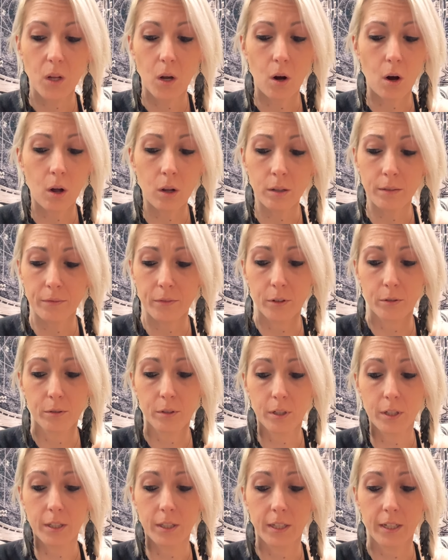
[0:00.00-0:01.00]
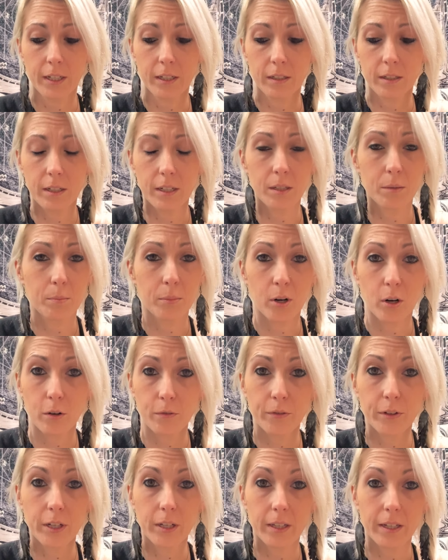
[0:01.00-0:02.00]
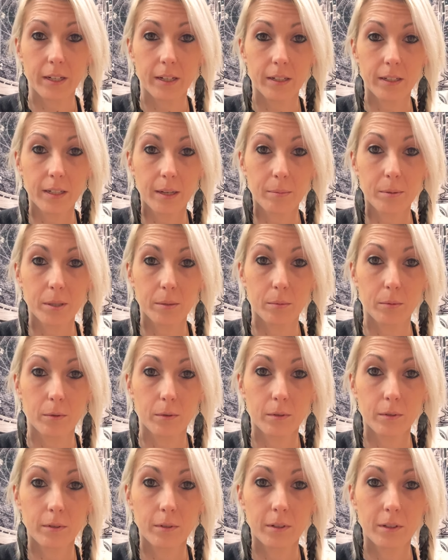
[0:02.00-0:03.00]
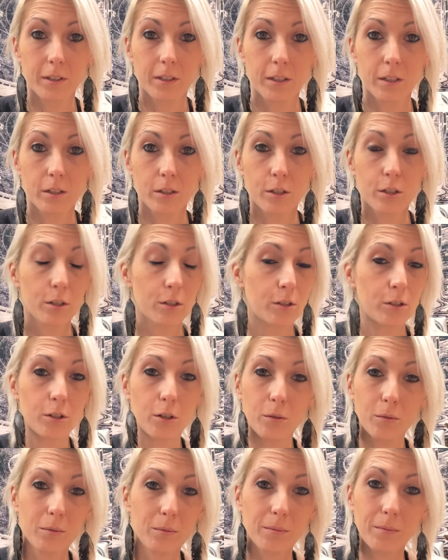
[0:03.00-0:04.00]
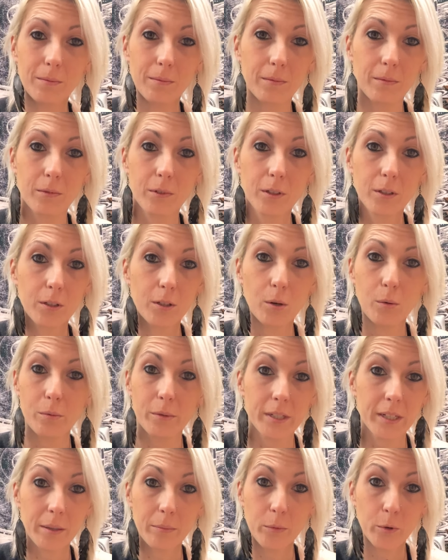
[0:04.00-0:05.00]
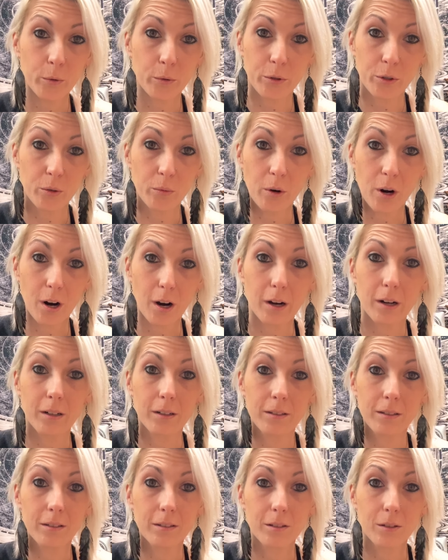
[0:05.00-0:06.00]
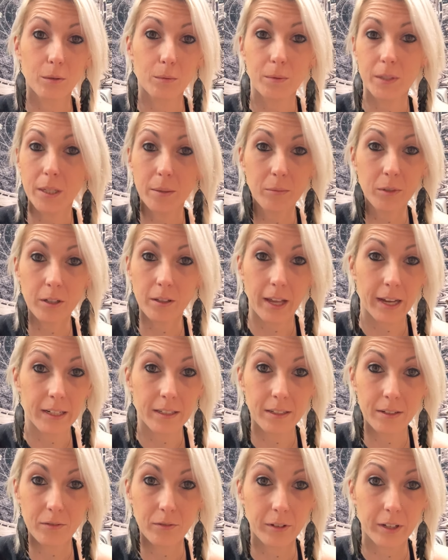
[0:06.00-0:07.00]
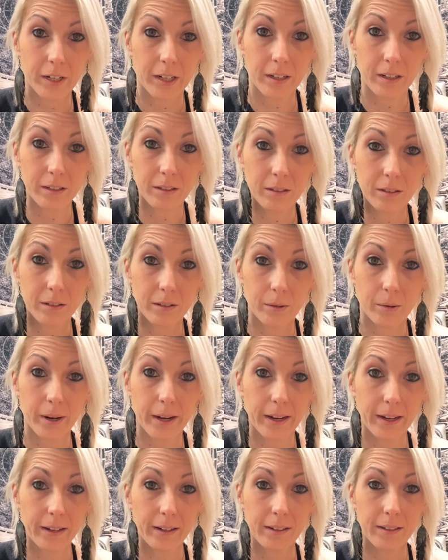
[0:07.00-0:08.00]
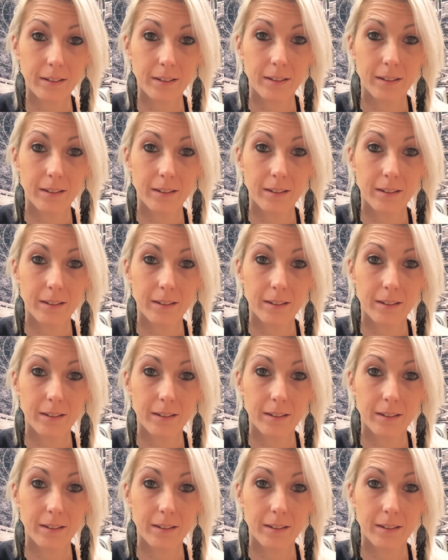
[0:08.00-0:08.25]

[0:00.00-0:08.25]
all of those good things is perfectly acceptable. Just don't dim who you are. Don't dim your light to fit in, okay?